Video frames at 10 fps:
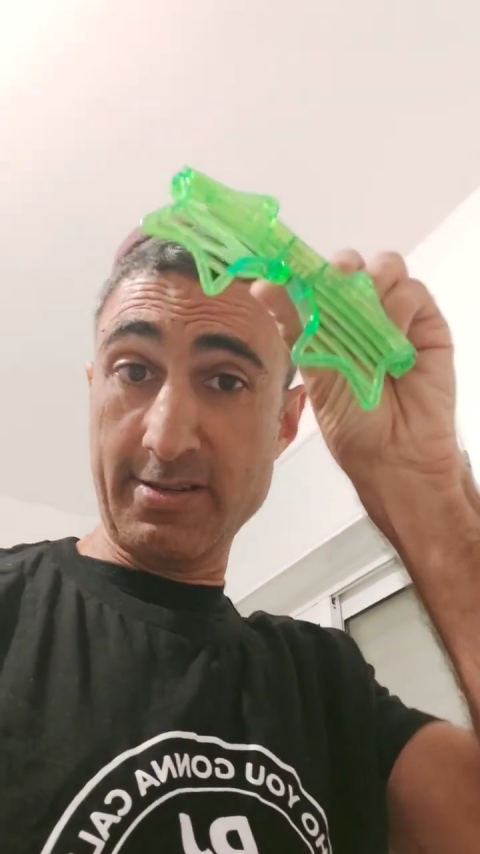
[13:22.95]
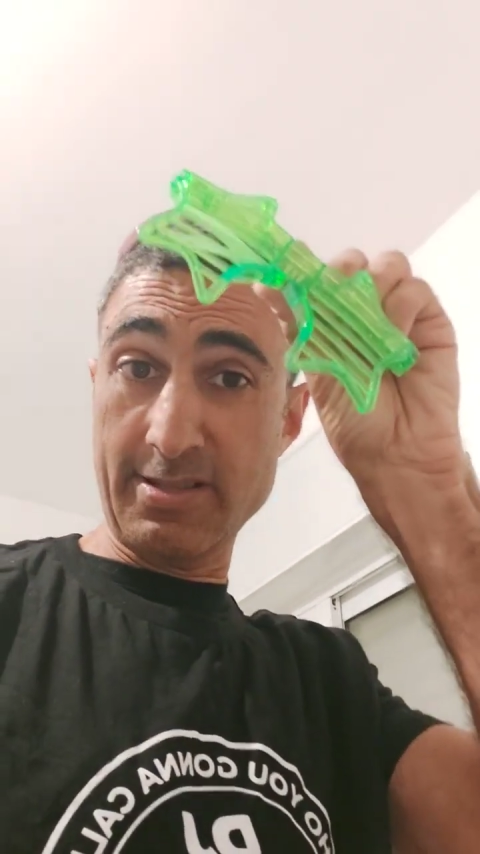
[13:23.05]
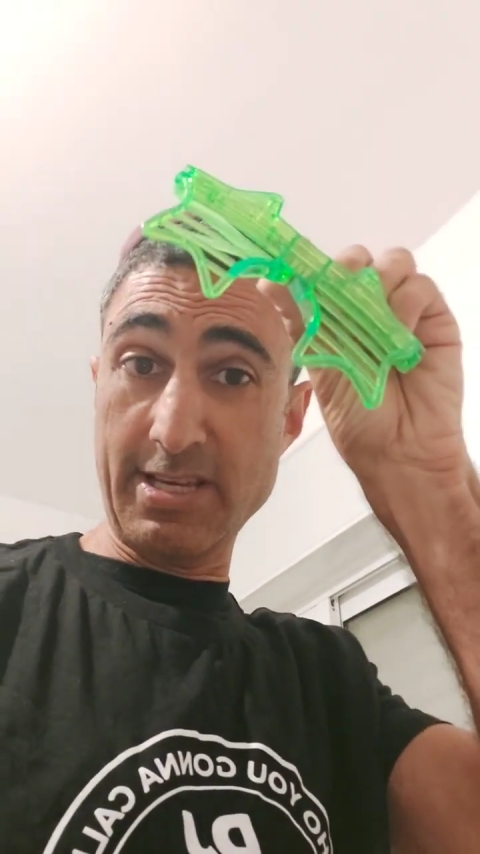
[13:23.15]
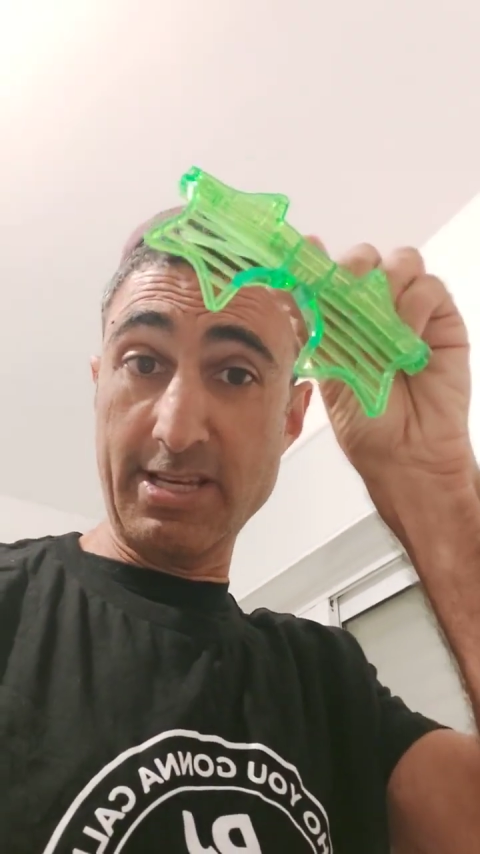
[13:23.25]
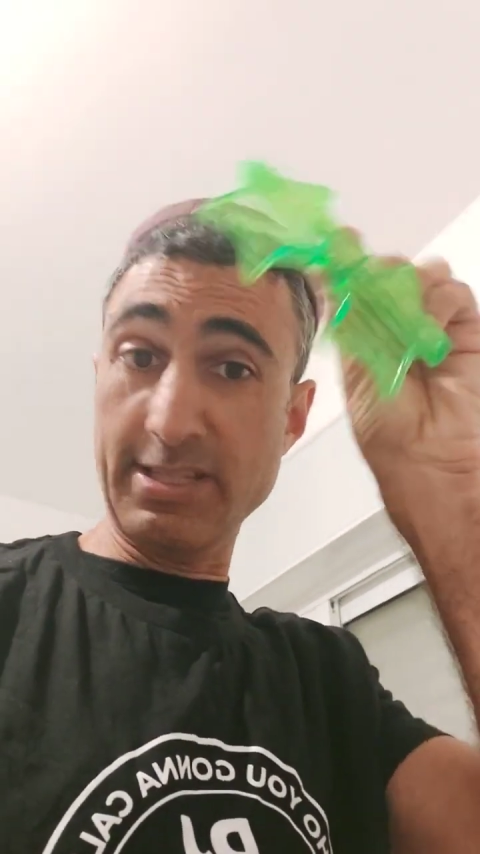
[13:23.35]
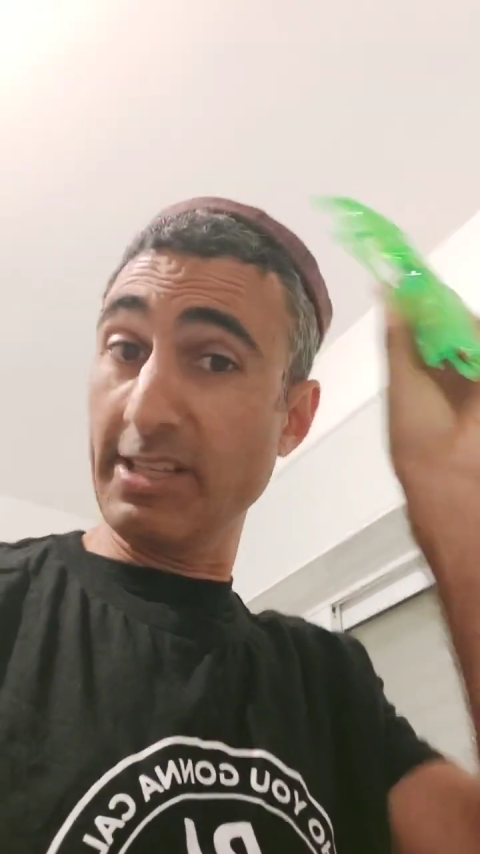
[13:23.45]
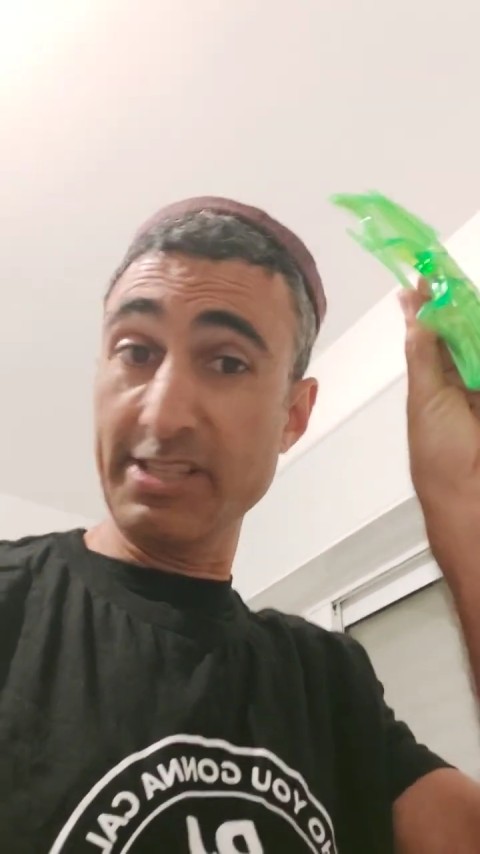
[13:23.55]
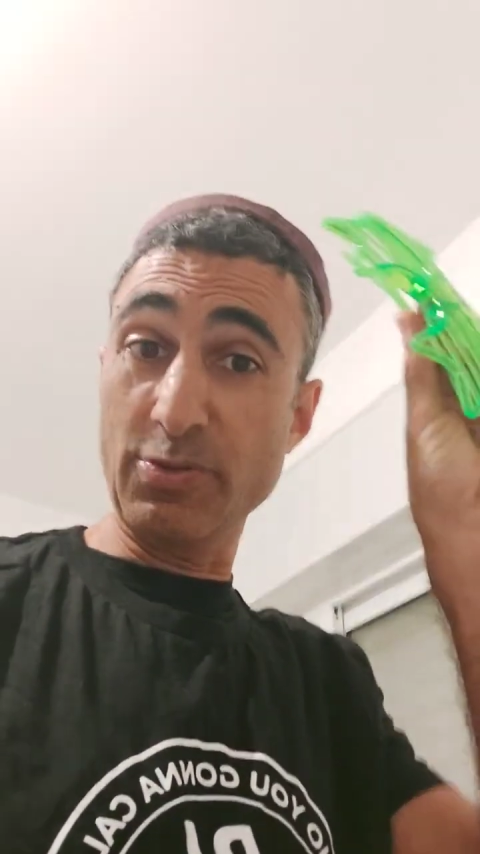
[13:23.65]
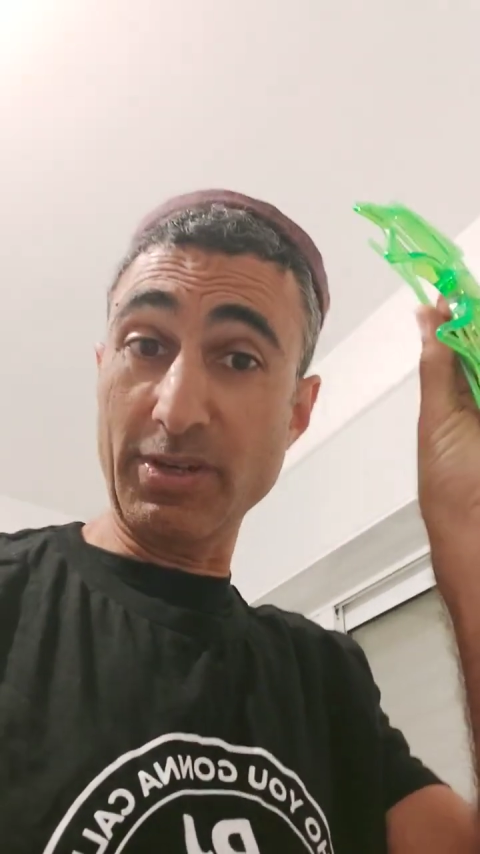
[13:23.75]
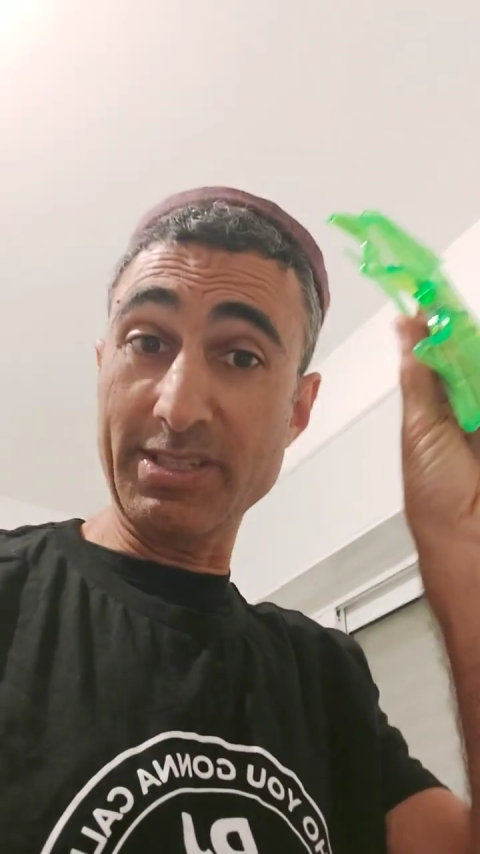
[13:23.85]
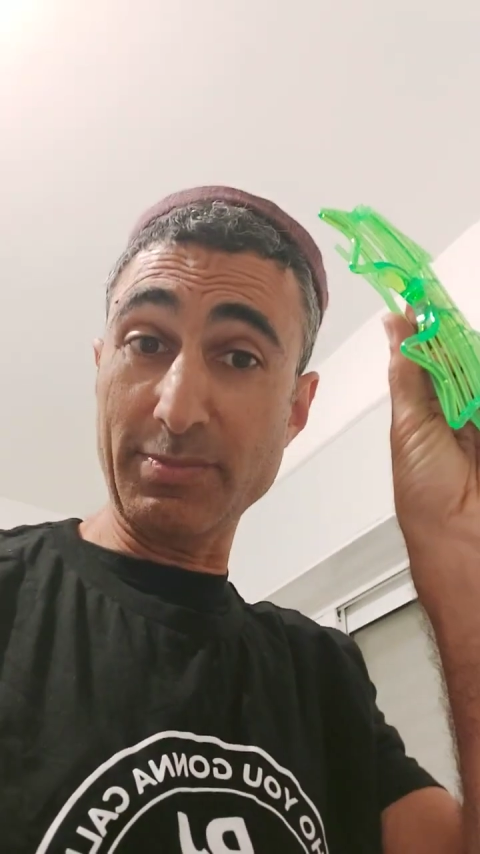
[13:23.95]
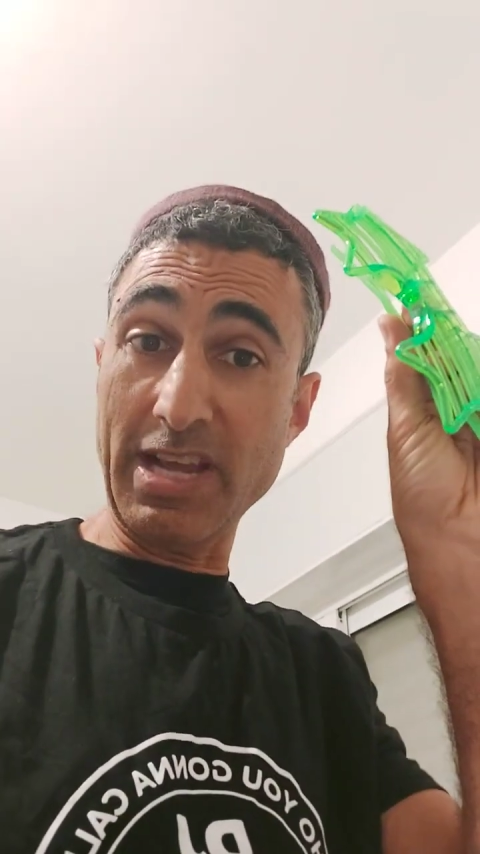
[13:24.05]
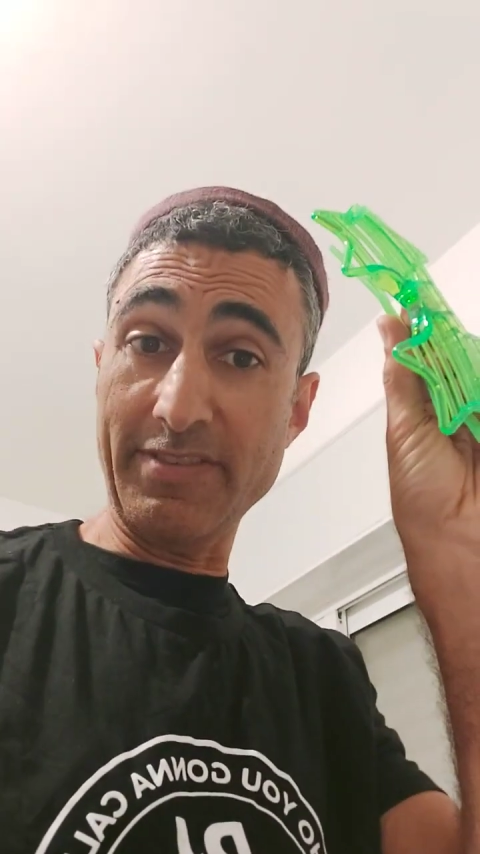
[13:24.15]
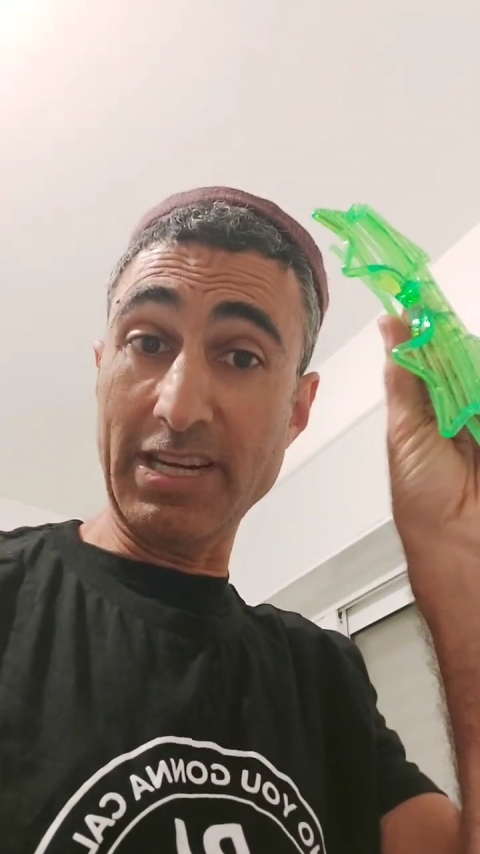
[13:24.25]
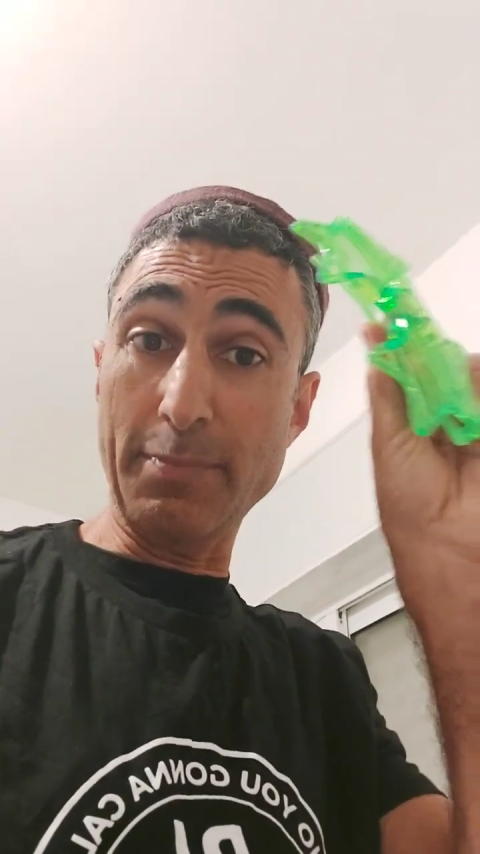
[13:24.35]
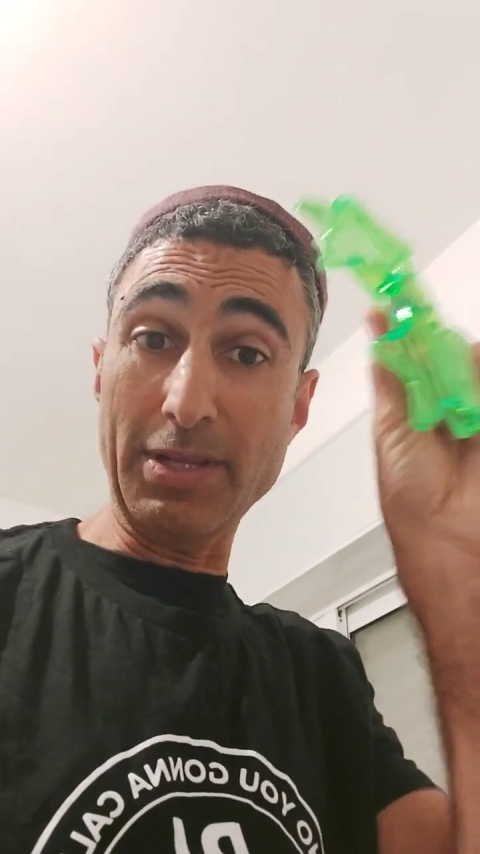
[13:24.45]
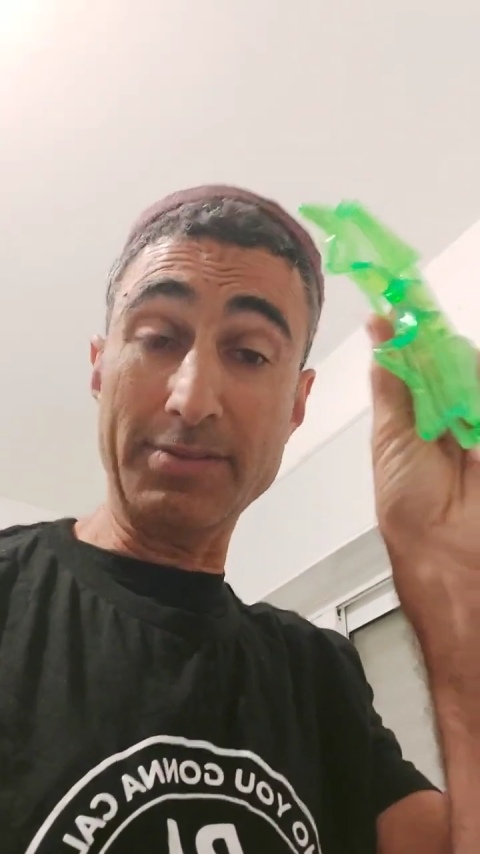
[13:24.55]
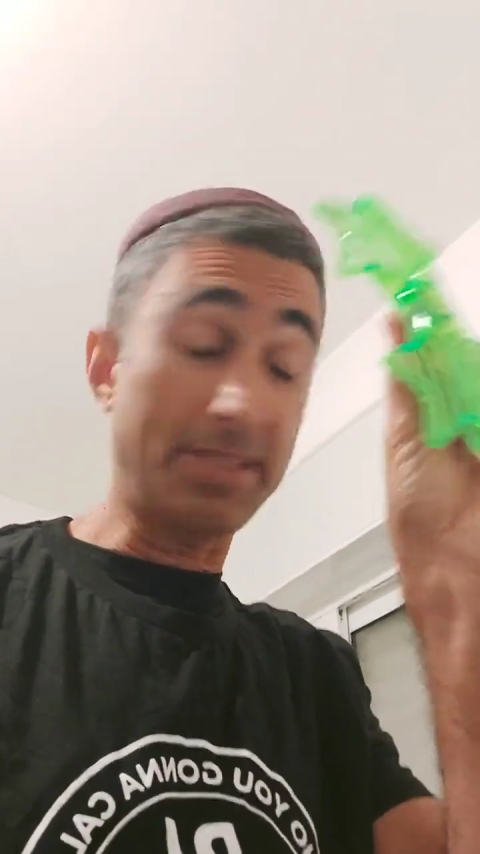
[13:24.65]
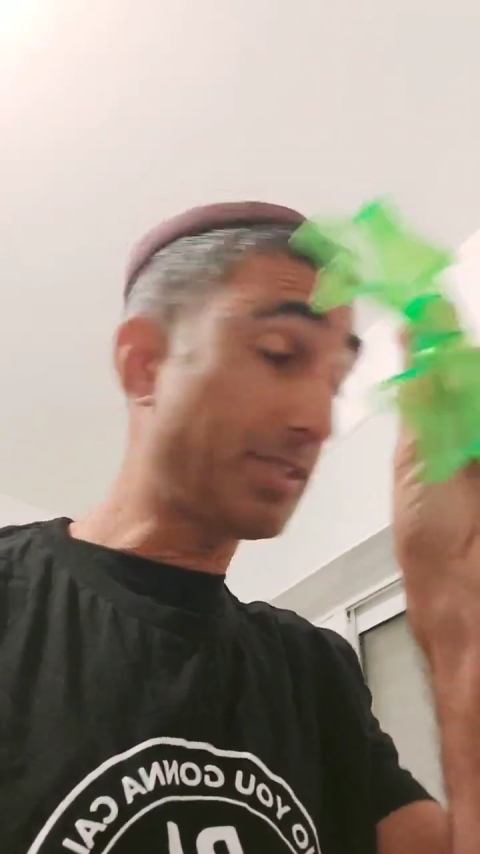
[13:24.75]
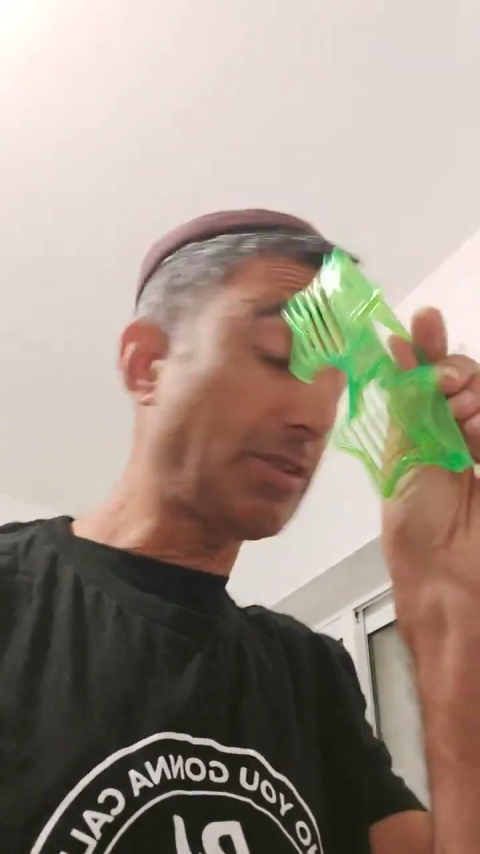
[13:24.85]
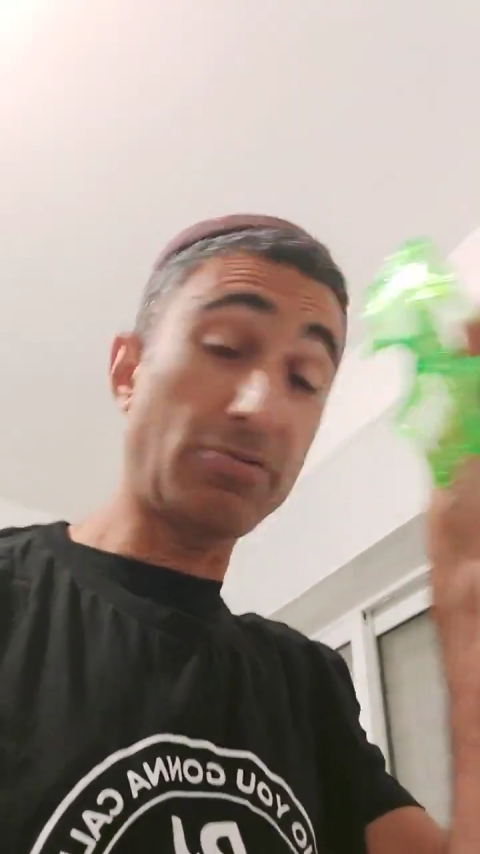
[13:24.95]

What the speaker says: these unless you want somebody having an epileptic